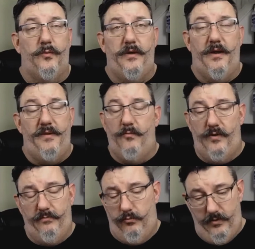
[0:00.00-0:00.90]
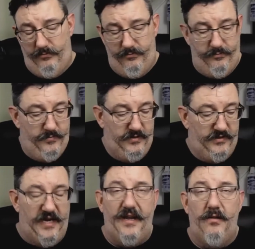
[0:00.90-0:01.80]
We
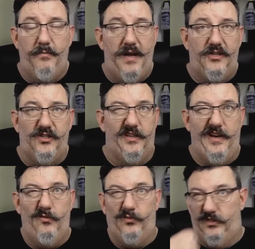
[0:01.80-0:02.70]
10-gallon batch, it's an ounce.